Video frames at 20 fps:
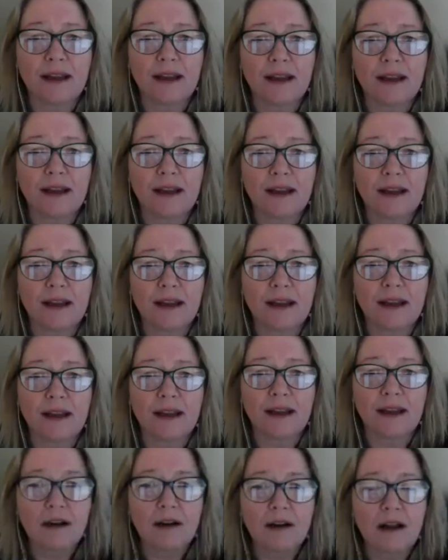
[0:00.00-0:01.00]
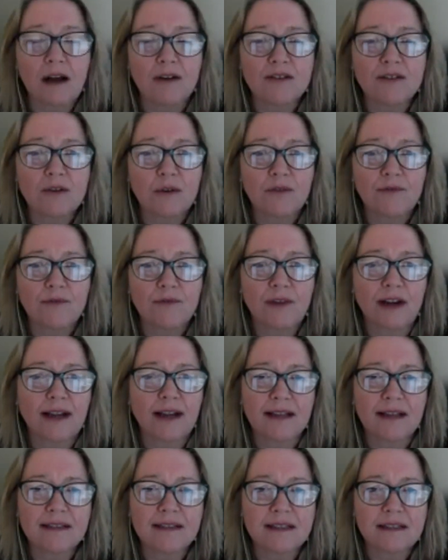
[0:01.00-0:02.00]
their household
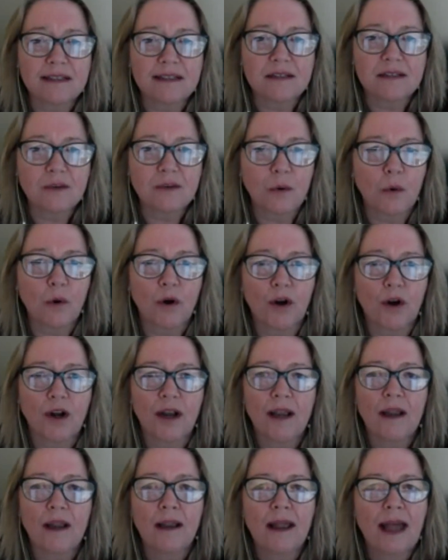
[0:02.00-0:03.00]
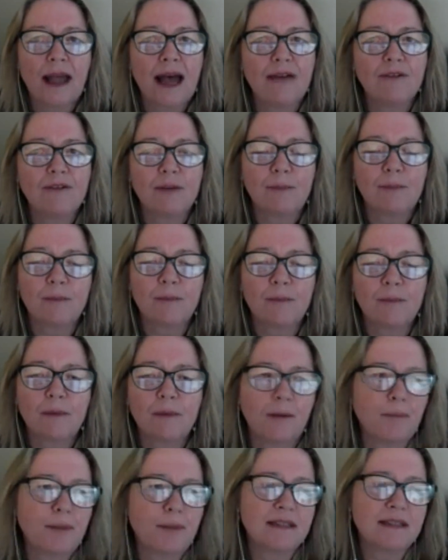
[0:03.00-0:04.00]
finances, or have
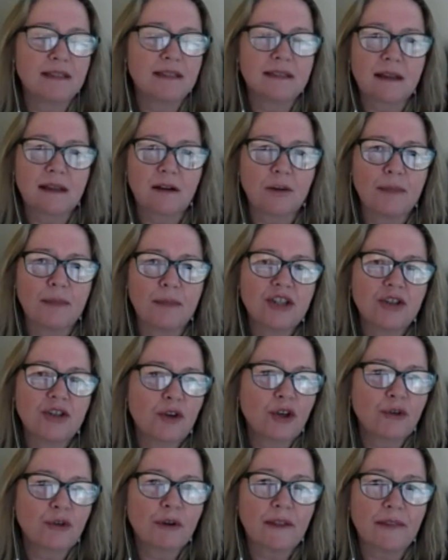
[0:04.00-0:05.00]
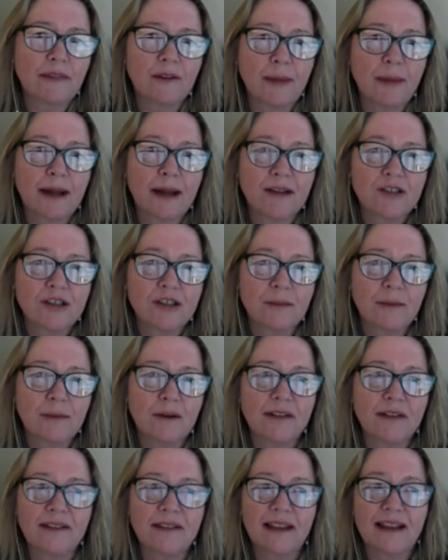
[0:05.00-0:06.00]
a business that, or a mission or a career that they're
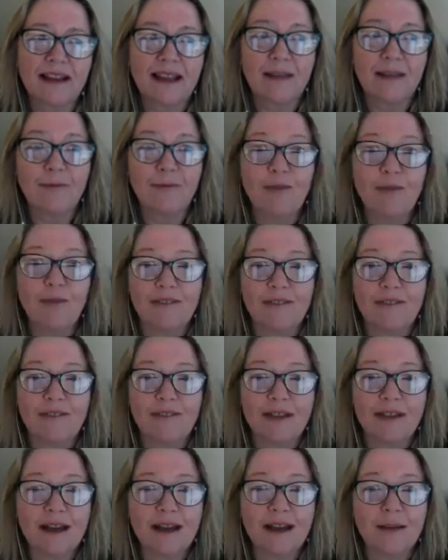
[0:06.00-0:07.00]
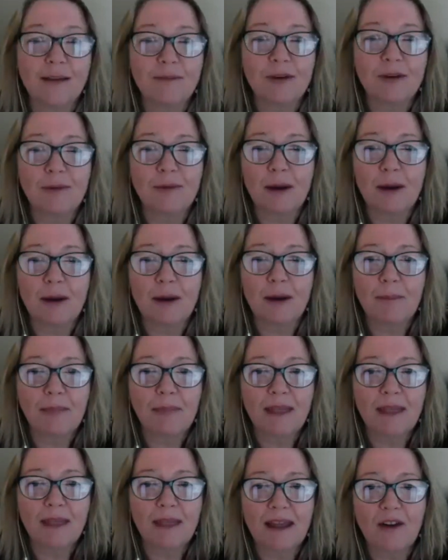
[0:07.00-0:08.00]
passionate about. And then M5M, you wrap
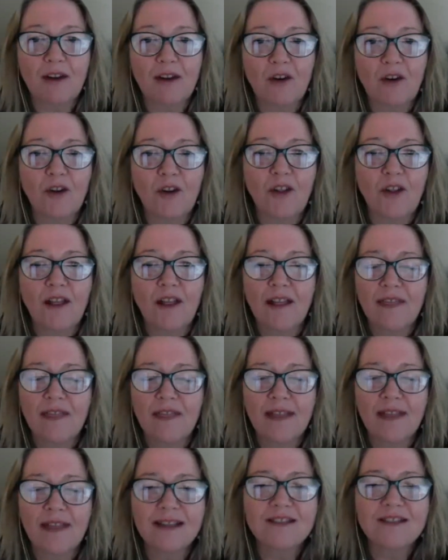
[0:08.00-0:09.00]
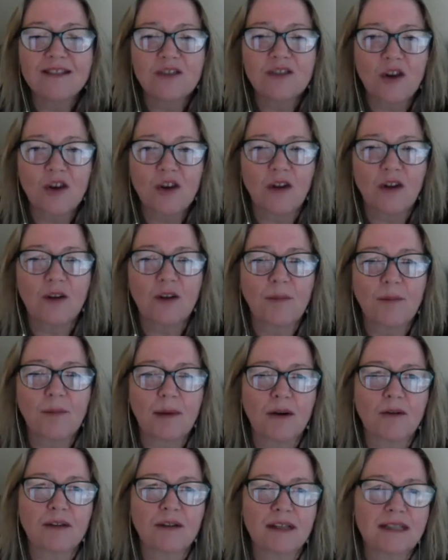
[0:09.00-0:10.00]
that's all
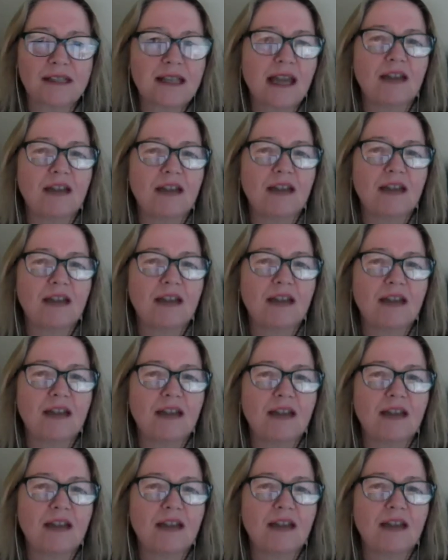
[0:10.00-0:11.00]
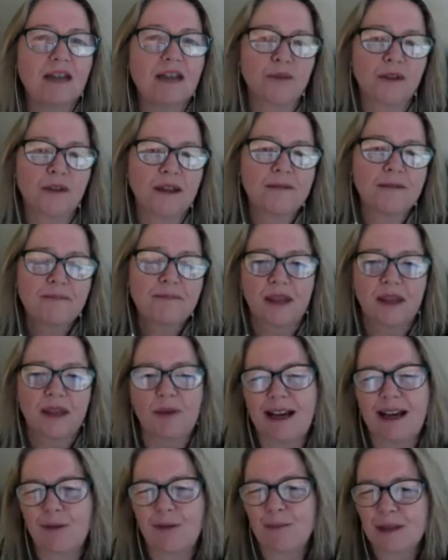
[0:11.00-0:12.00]
about integrity and high
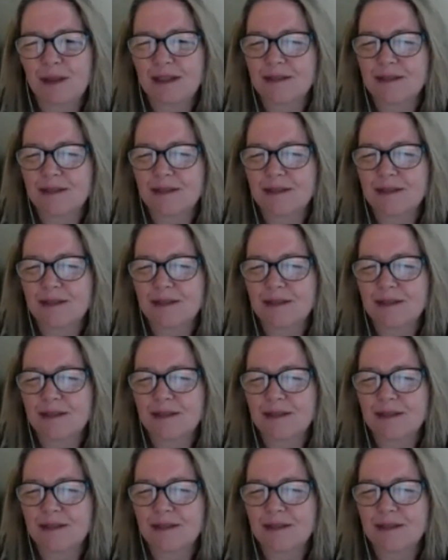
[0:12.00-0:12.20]
truth.